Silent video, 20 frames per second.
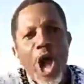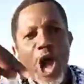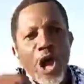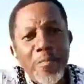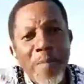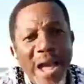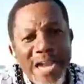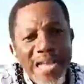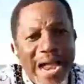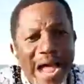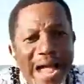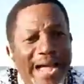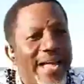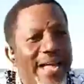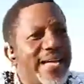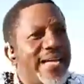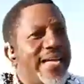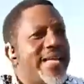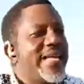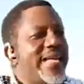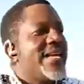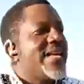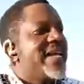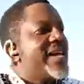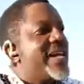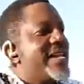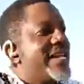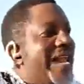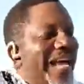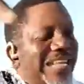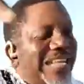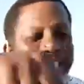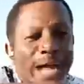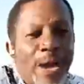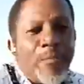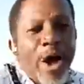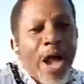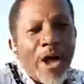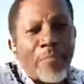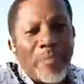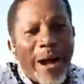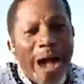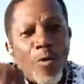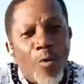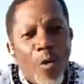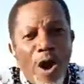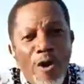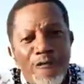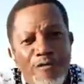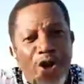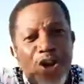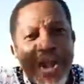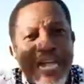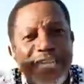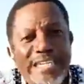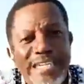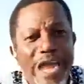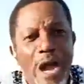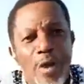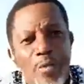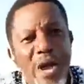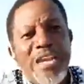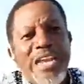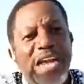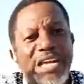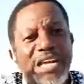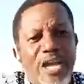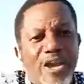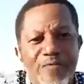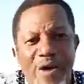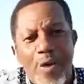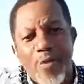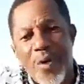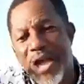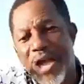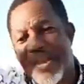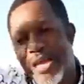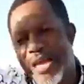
gold medal that Samuel Ekpa won for Nigeria, where they give and where